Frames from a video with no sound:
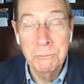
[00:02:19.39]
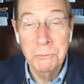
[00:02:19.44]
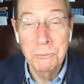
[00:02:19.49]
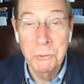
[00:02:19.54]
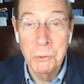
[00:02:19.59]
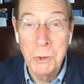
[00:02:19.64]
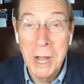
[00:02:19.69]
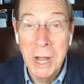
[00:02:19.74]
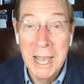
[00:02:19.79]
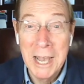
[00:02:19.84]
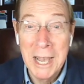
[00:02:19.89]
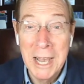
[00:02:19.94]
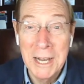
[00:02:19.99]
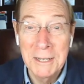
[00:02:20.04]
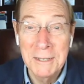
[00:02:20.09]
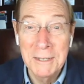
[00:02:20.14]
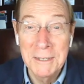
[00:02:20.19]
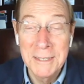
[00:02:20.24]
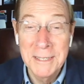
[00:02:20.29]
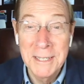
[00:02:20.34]

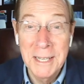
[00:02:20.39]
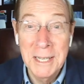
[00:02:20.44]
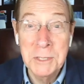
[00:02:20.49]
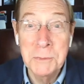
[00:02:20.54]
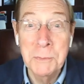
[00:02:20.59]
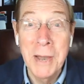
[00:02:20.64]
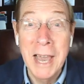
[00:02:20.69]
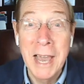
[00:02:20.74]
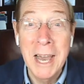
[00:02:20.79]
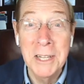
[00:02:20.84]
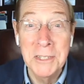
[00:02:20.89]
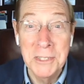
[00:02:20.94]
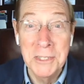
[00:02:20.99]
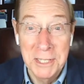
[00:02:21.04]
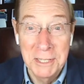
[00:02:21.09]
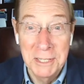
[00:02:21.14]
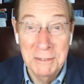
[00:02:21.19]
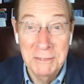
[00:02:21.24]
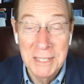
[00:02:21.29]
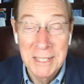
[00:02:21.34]
Wow, that's
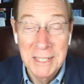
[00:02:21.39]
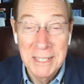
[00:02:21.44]
positive.